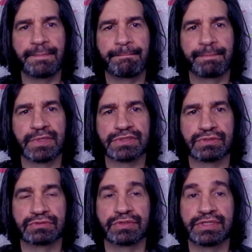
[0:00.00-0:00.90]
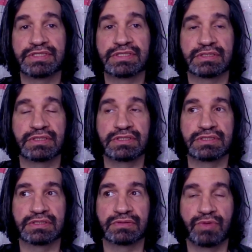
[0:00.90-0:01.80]
So this
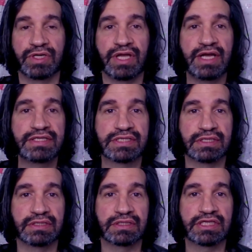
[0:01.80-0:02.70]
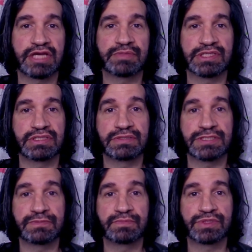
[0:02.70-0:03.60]
is why I say
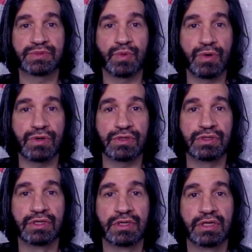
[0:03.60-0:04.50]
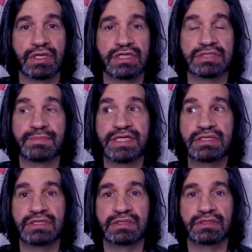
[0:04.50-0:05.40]
capitalism's war is
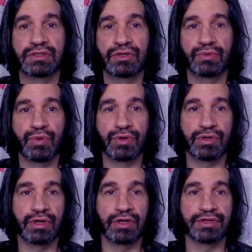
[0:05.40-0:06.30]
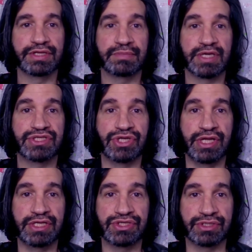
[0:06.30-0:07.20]
mainly a war on the
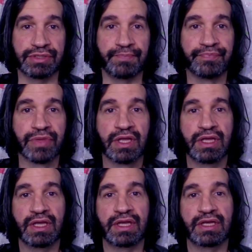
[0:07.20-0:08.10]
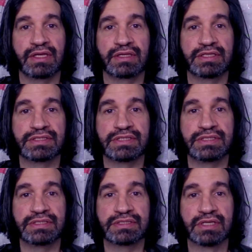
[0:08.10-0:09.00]
imagination. And this
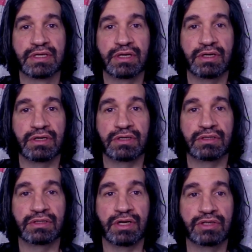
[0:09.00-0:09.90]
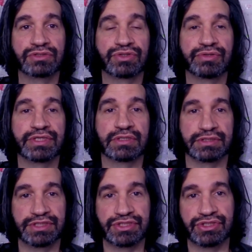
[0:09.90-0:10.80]
is our ongoing
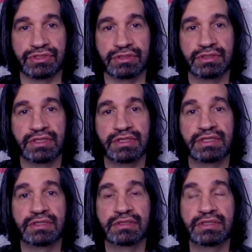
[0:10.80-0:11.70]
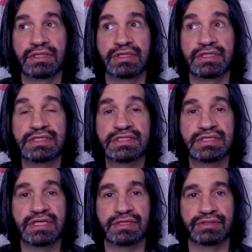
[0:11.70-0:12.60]
condition. And in this
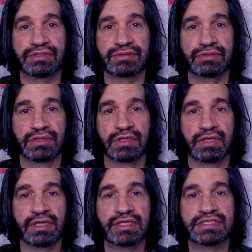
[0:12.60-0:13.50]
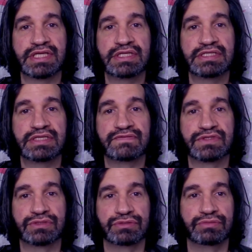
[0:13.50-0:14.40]
scenario, incentives
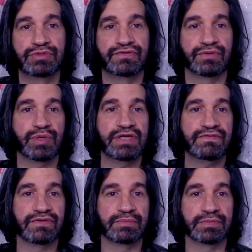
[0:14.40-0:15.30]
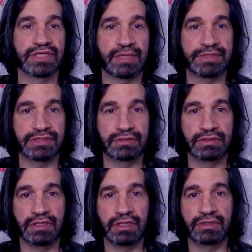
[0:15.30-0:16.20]
to move away from capital
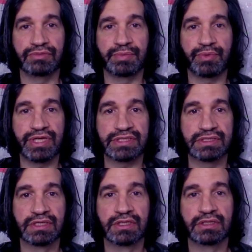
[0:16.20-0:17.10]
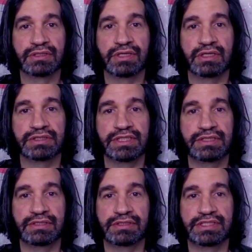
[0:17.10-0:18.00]
are repressed, not
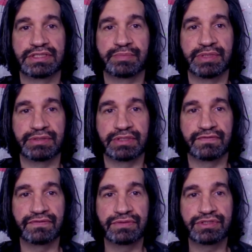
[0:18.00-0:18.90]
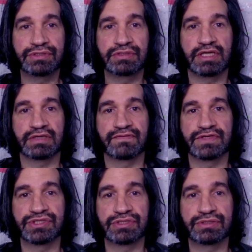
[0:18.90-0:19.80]
in a disappearing future like
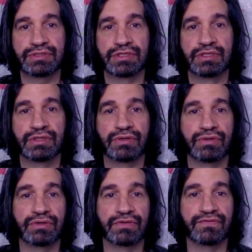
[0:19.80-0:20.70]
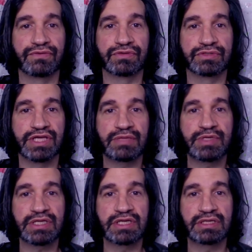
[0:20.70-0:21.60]
Fisher or
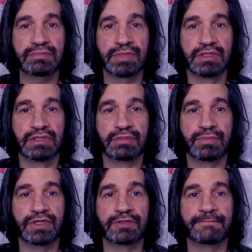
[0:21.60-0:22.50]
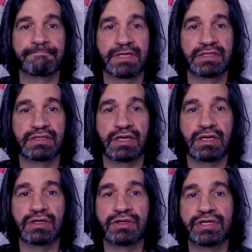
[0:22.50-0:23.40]
Fukuyama claimed, but in
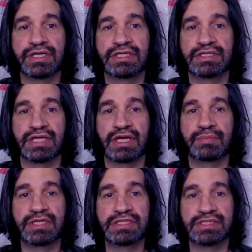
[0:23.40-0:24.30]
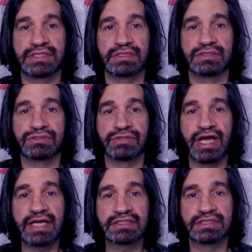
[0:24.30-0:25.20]
our inability to
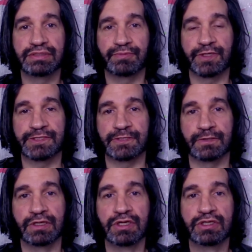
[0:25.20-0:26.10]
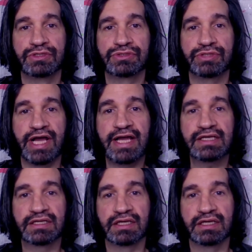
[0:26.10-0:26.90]
act in the present, to act